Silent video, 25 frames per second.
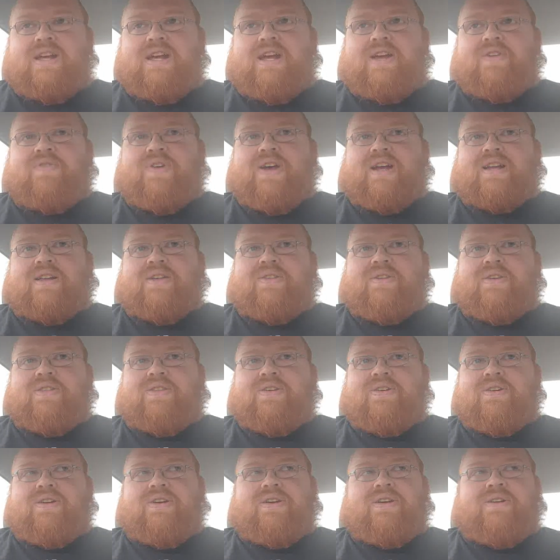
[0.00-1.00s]
In fact, I think
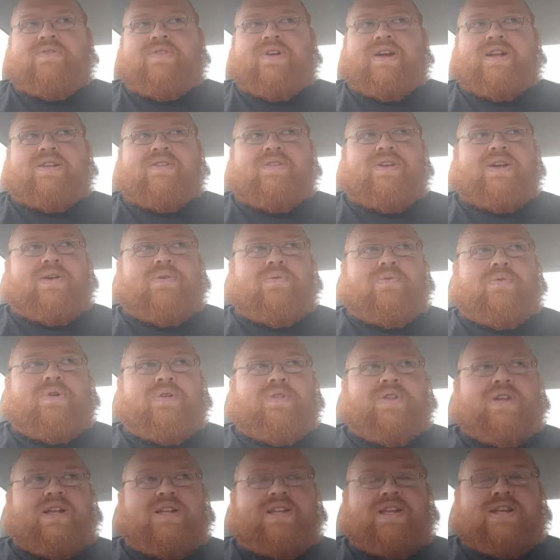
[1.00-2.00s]
in one
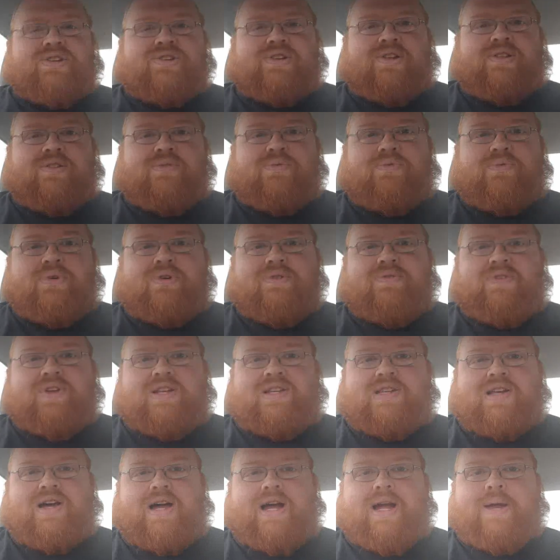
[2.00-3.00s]
of the editions, one of the
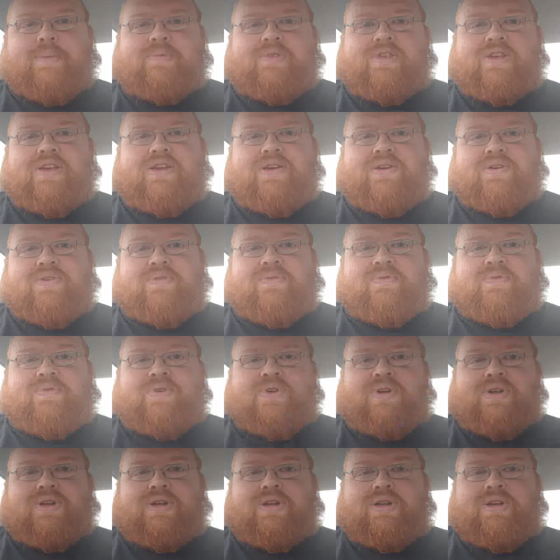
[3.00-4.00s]
types of
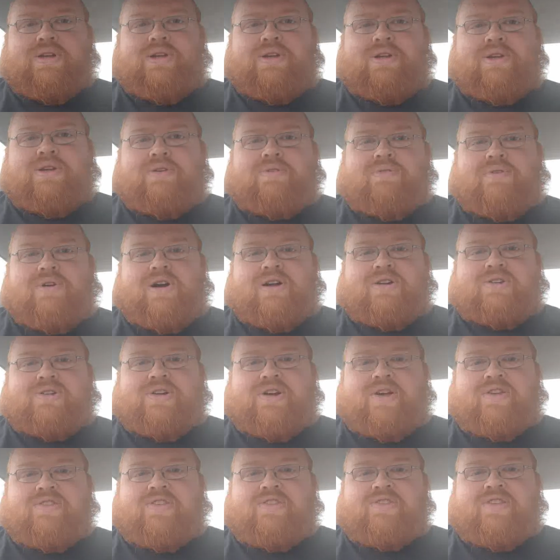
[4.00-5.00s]

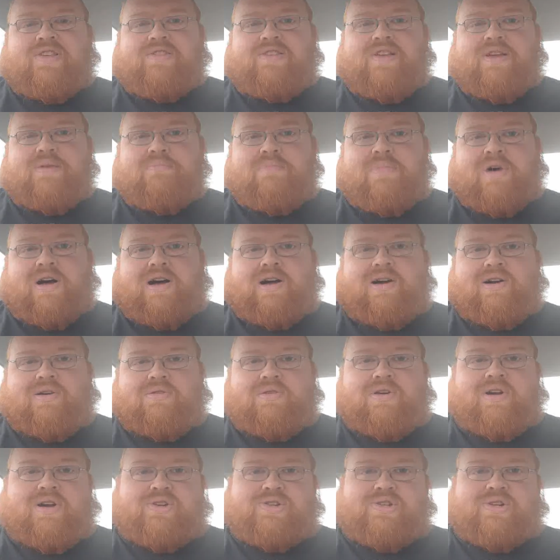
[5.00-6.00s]
Rakshasas is a
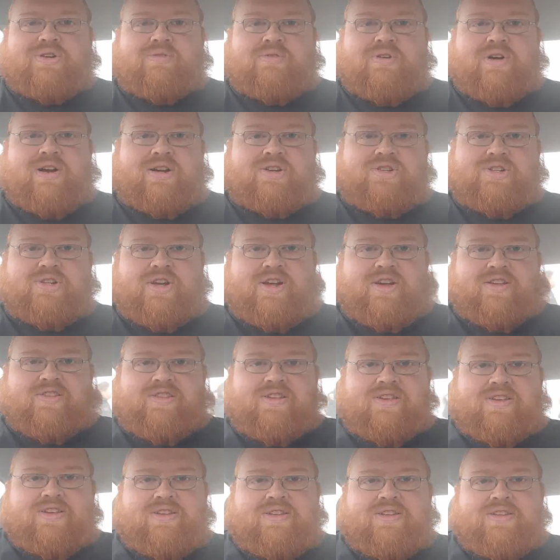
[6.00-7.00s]
Maharaja
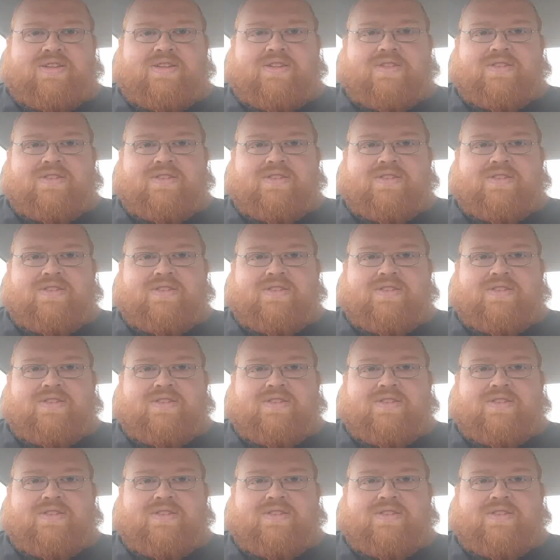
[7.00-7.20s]
Rakshasa.